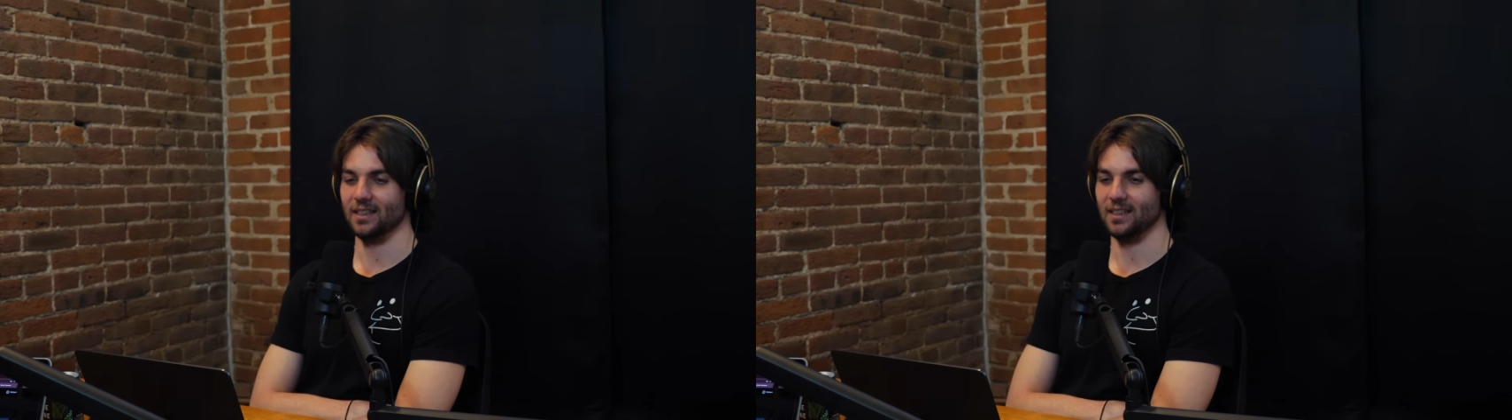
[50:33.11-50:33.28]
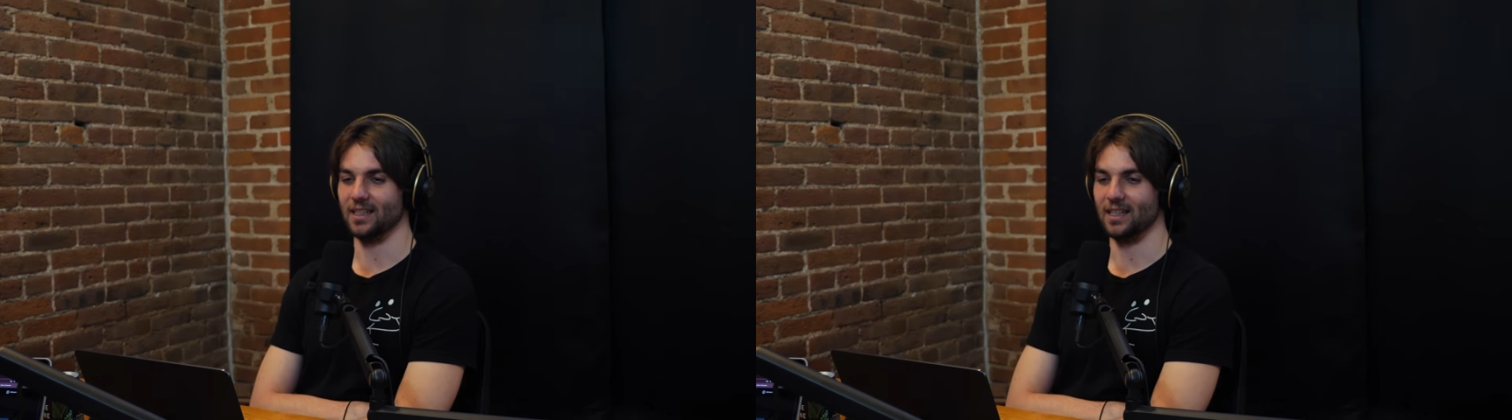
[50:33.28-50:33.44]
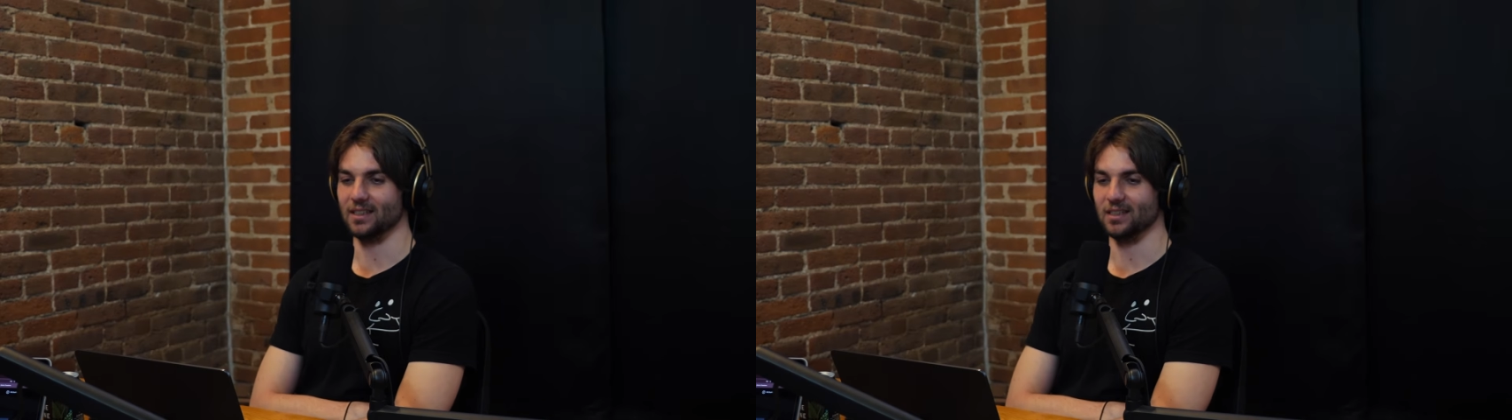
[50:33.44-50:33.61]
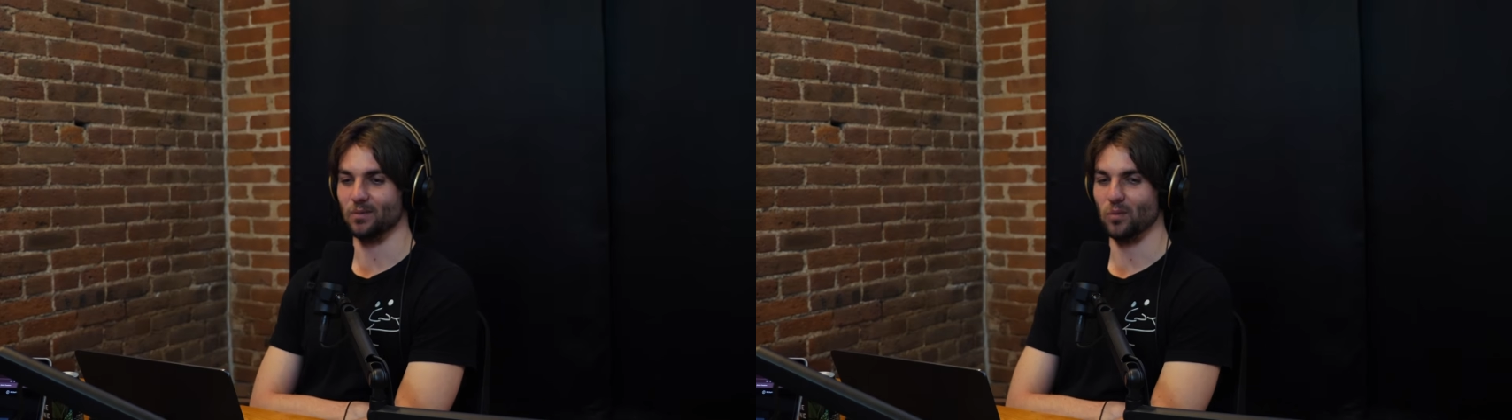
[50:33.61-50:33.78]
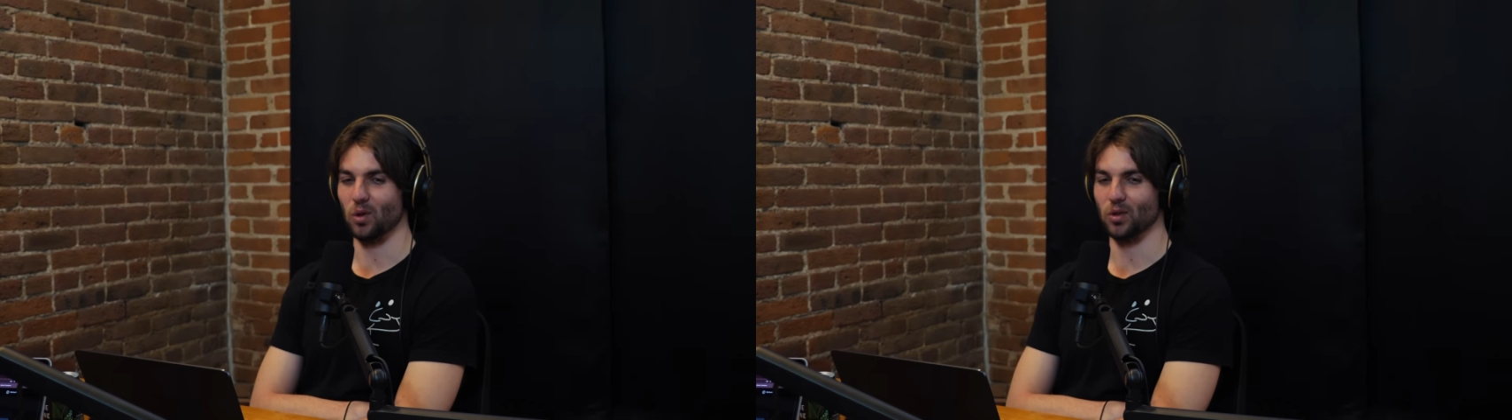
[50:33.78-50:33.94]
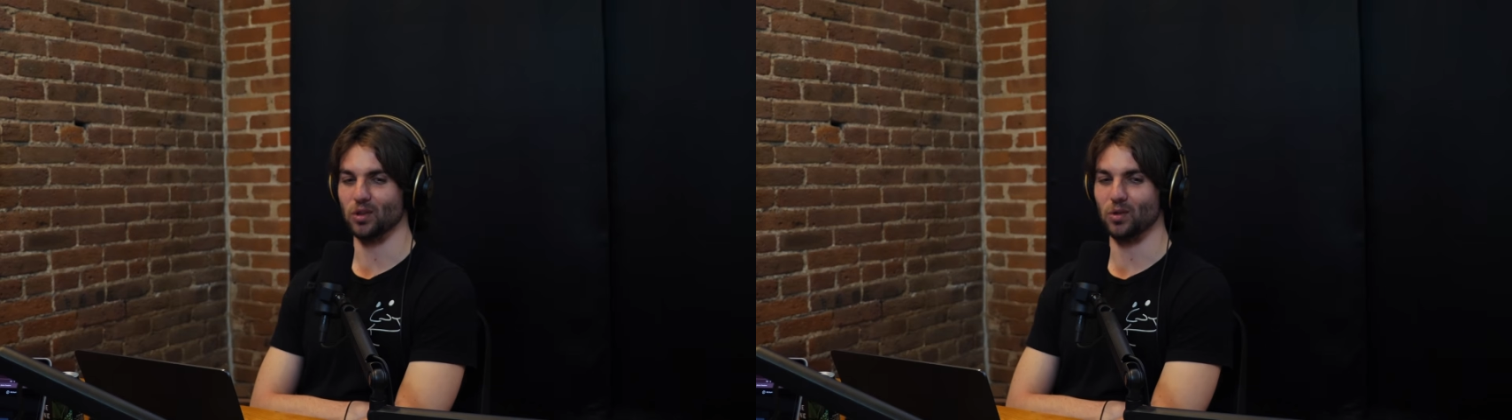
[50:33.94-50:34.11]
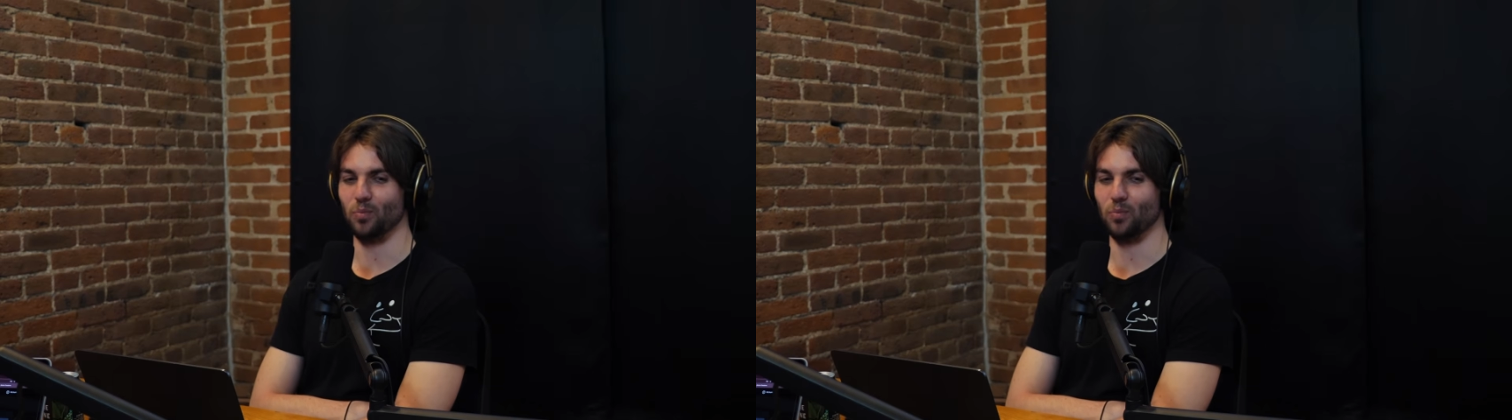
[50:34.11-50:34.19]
there's a more